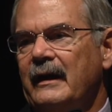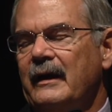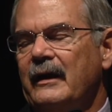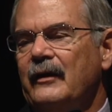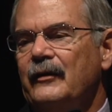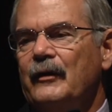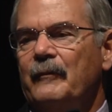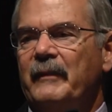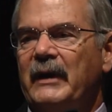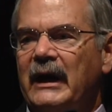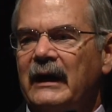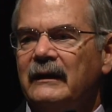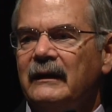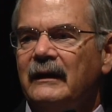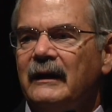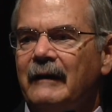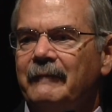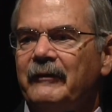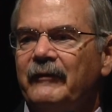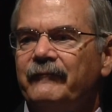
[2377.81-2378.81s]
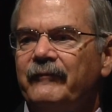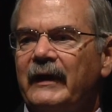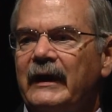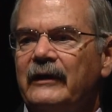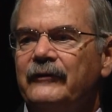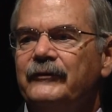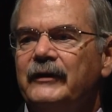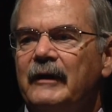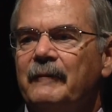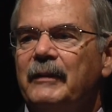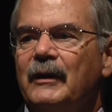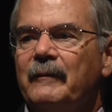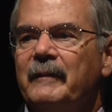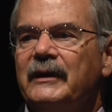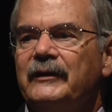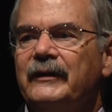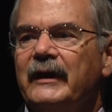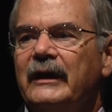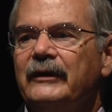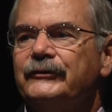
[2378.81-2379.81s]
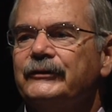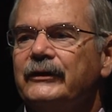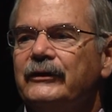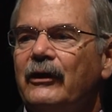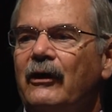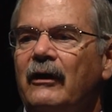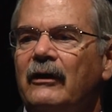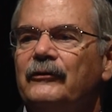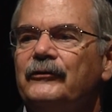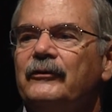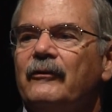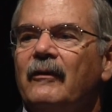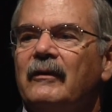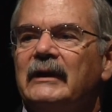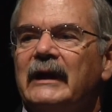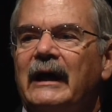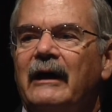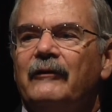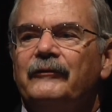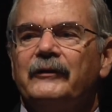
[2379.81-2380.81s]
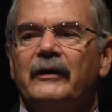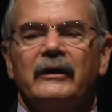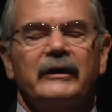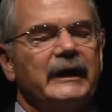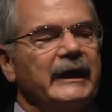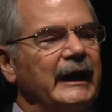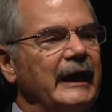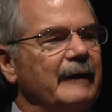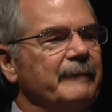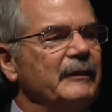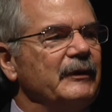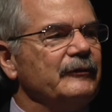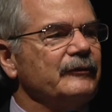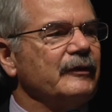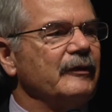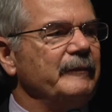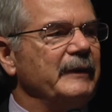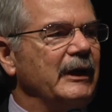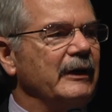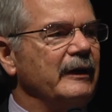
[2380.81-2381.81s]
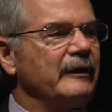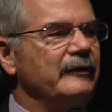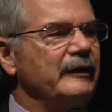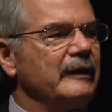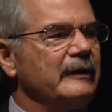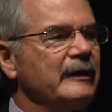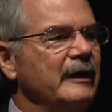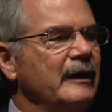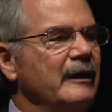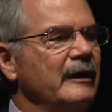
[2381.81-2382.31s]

The model of a phased implementation also allows our campus community